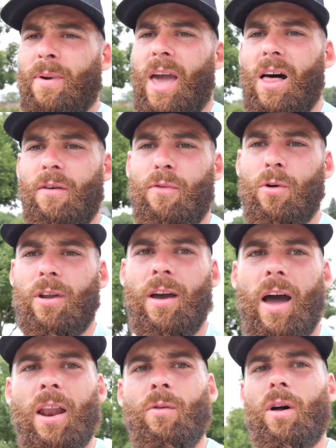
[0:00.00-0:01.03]
California.
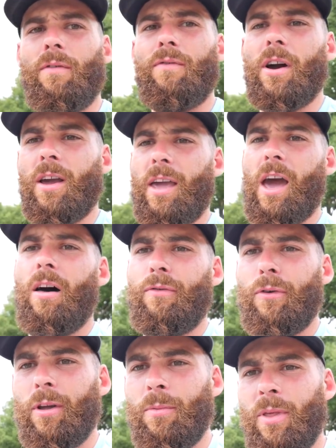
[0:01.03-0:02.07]
I don't want a fucking
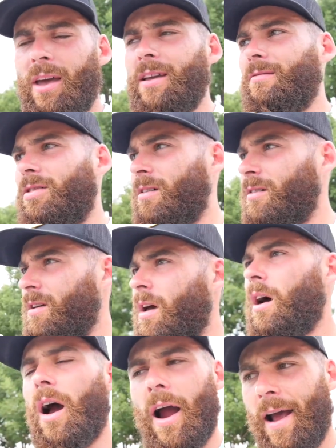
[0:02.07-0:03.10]
California plate.
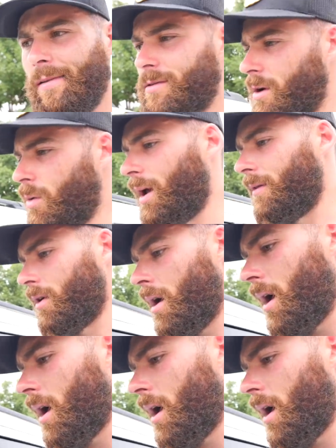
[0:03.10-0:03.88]
All right, so whatever.